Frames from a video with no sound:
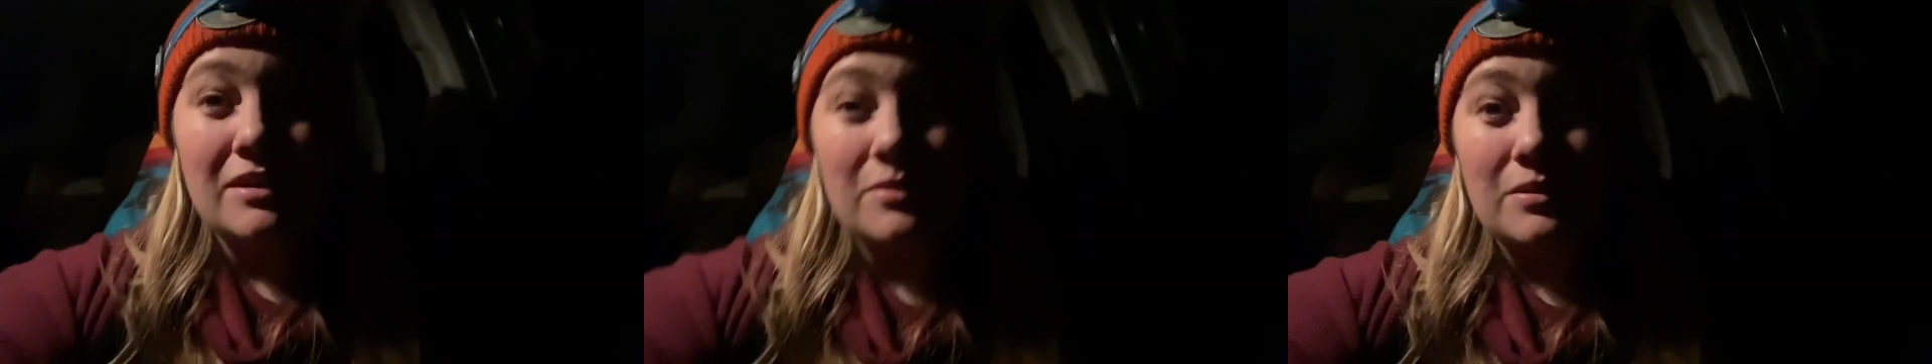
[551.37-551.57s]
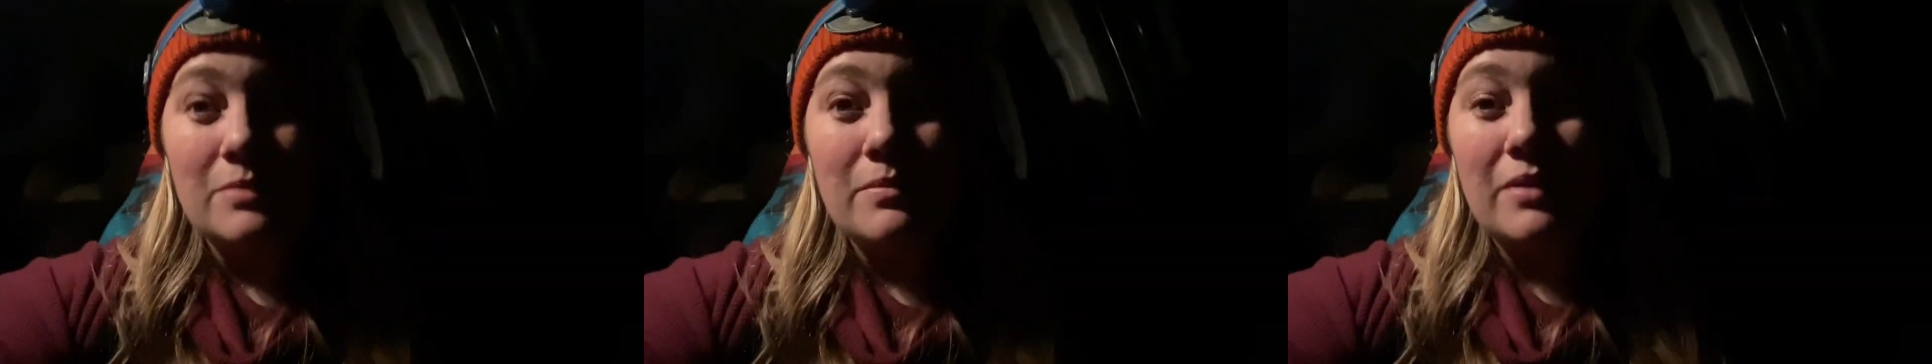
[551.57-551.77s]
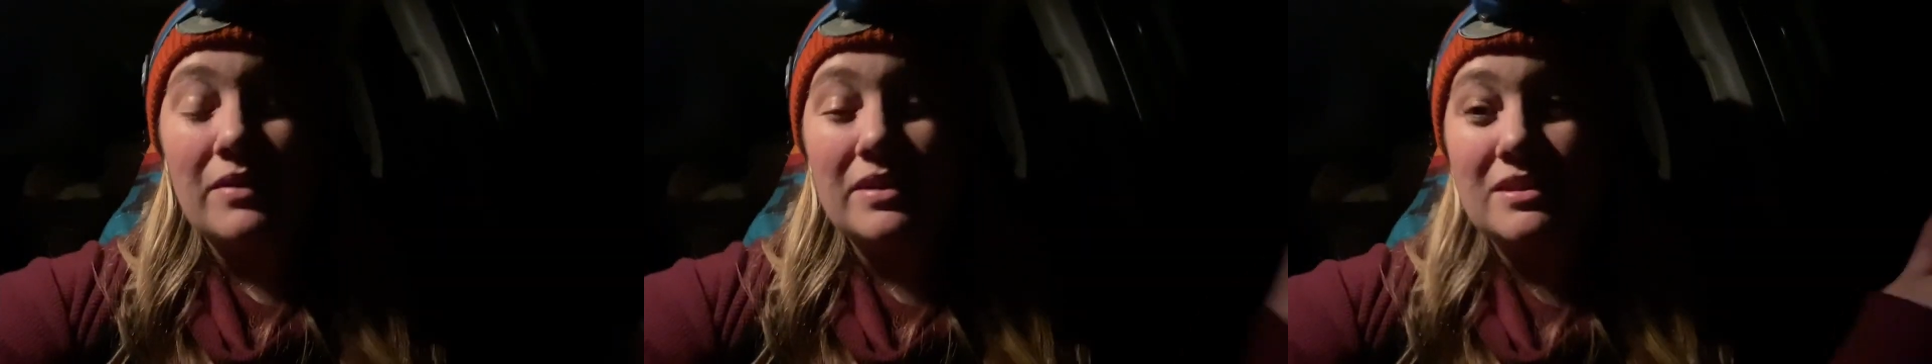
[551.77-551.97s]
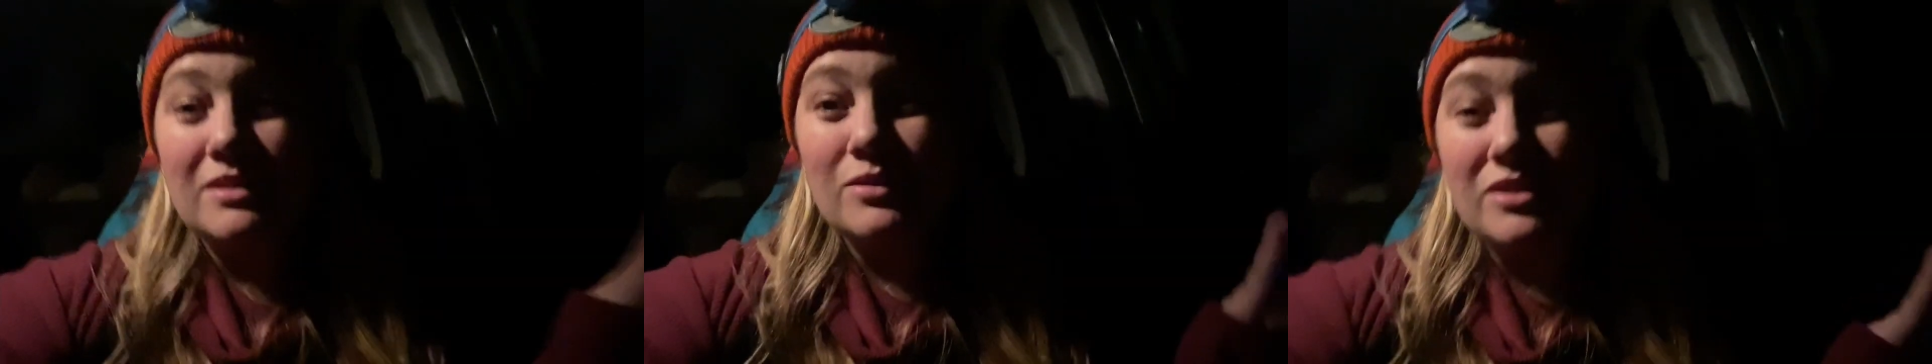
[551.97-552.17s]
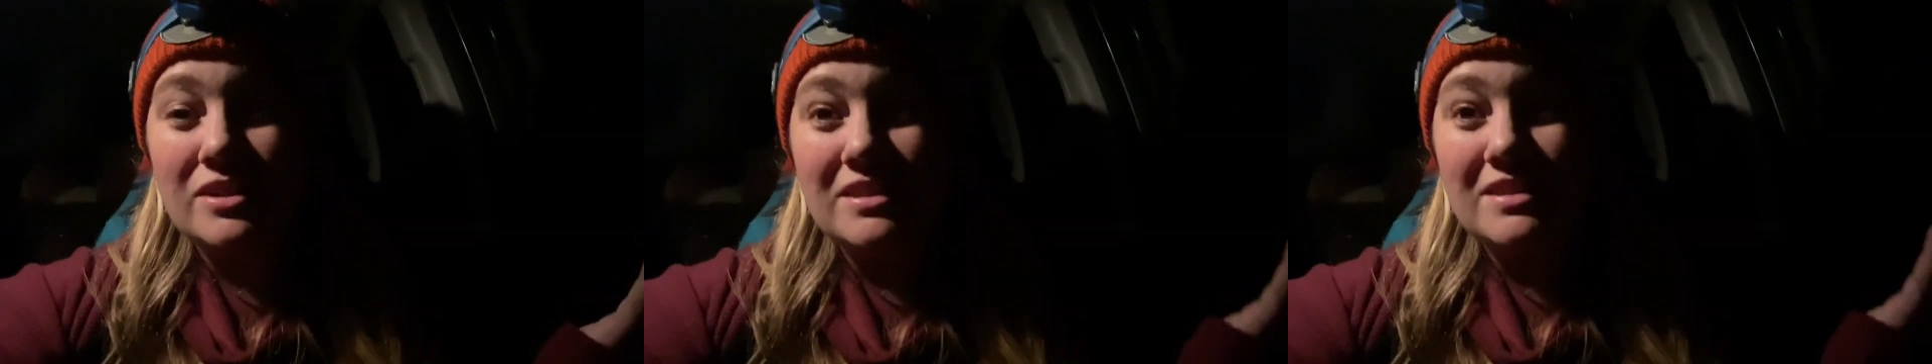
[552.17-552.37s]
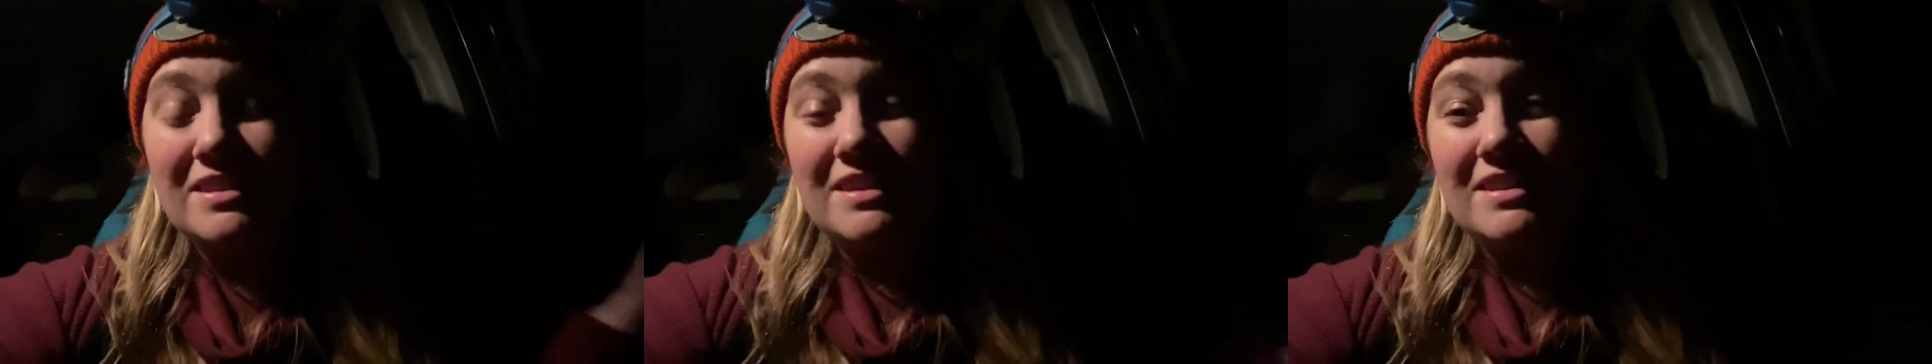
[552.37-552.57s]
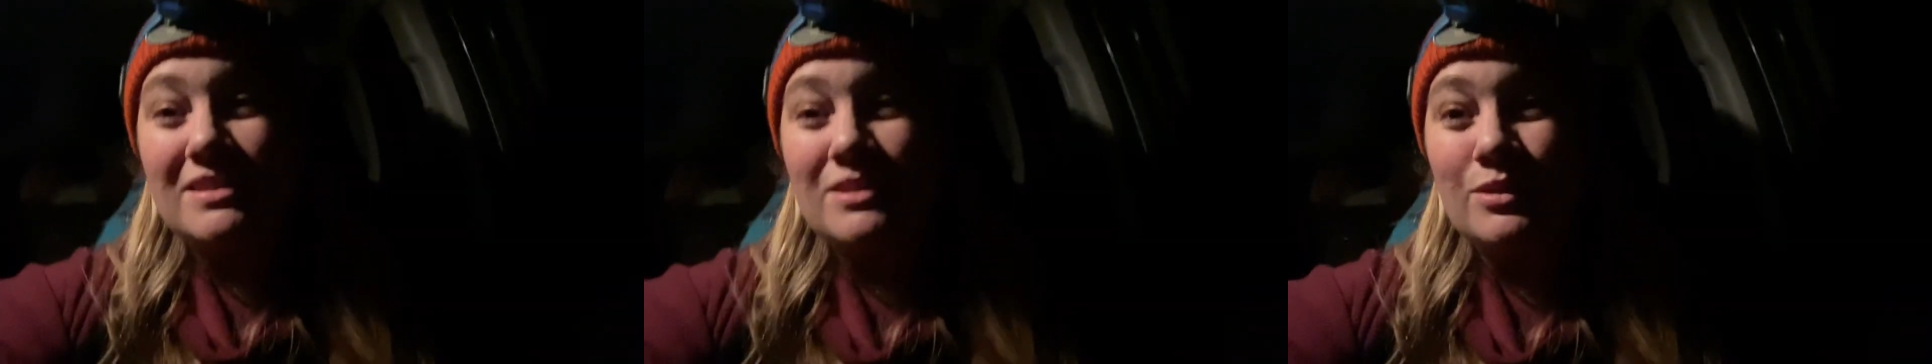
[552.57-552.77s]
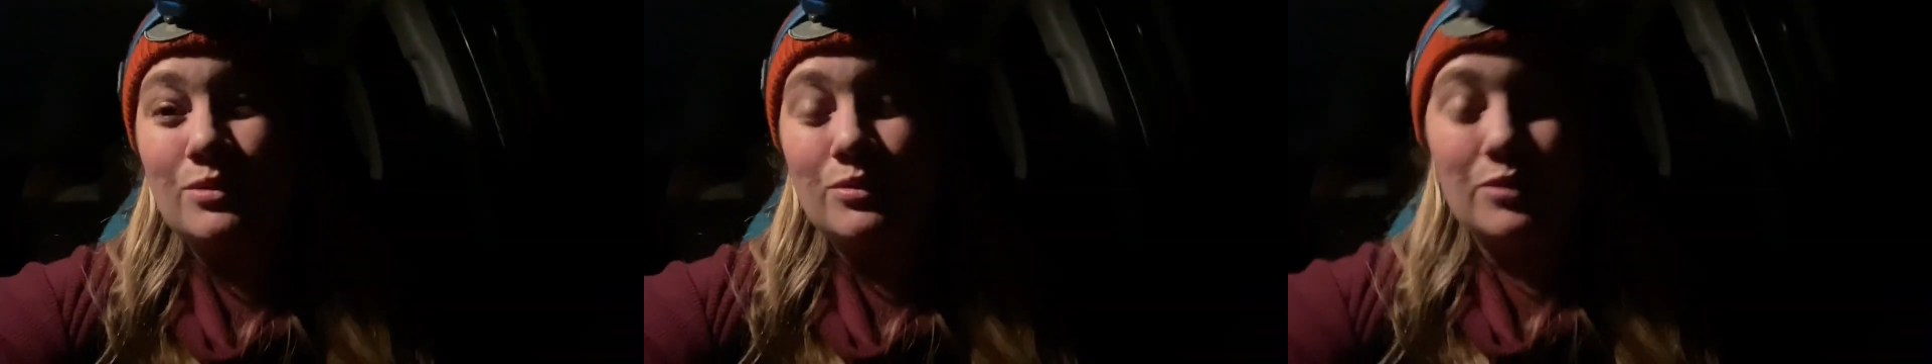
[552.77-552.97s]
one of my resolutions is
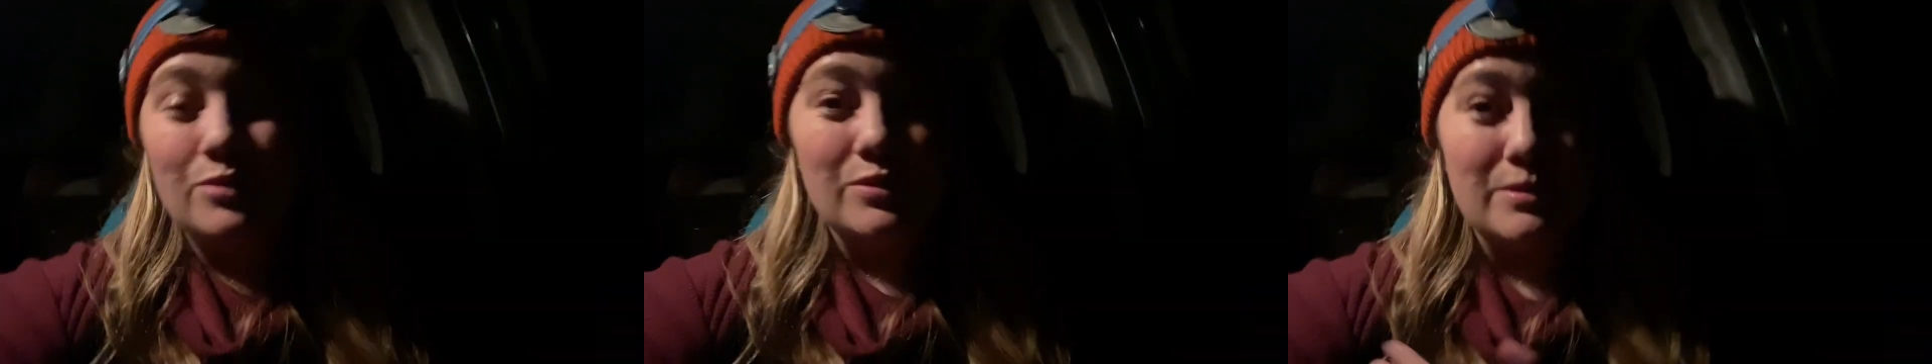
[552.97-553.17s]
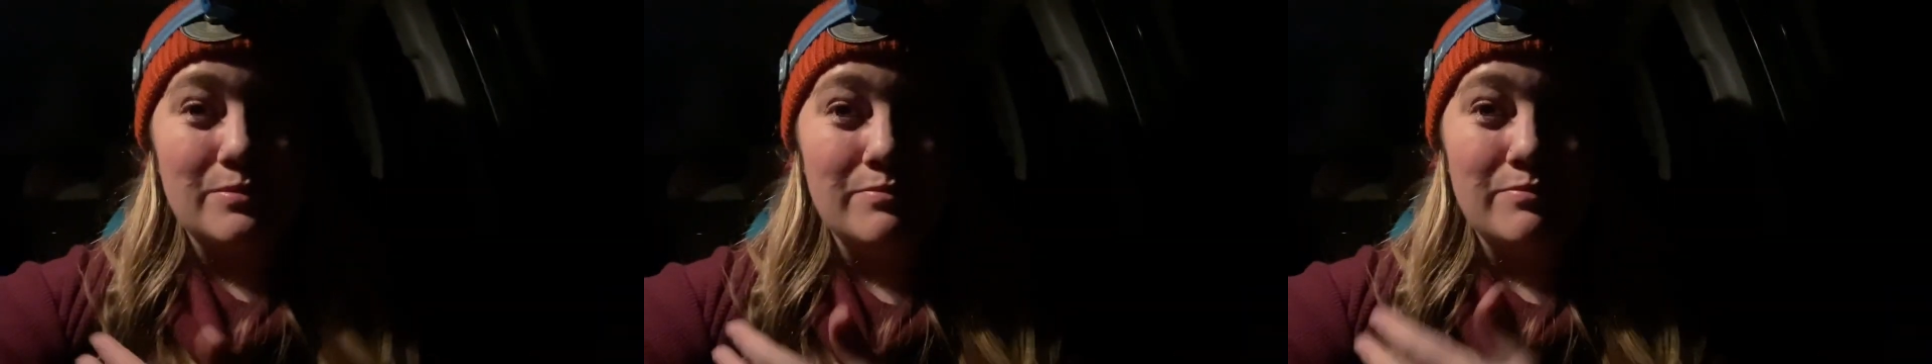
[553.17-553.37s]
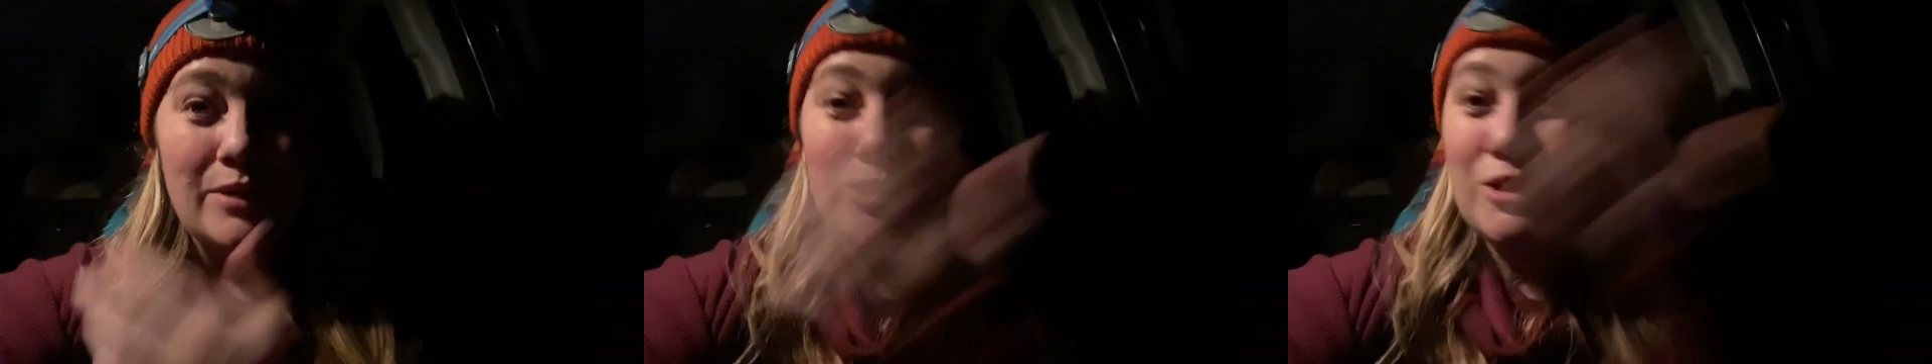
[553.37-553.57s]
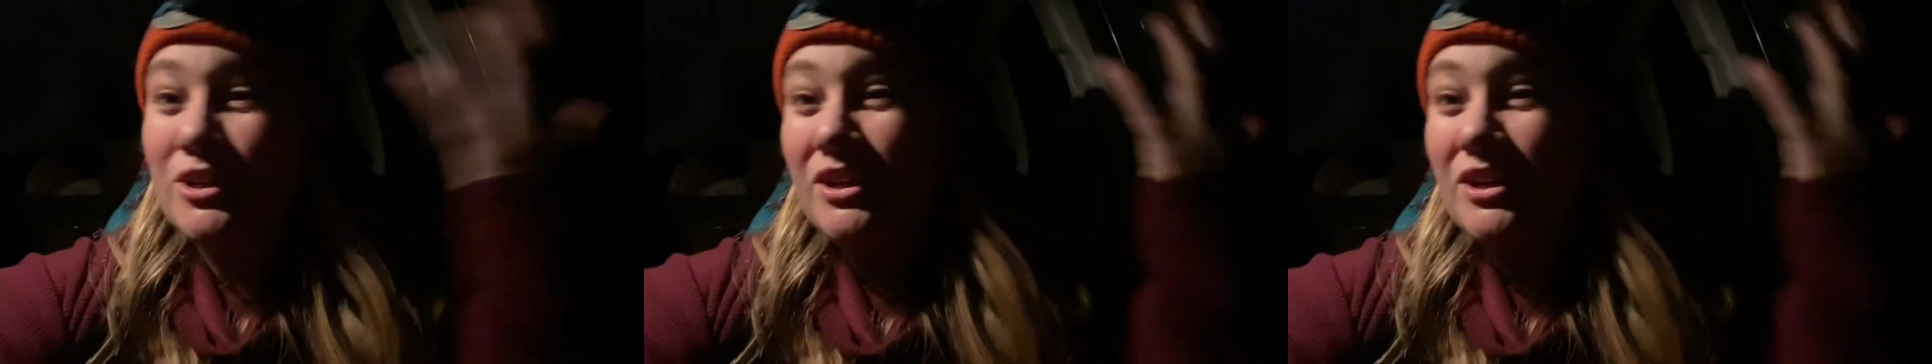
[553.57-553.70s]
to do as much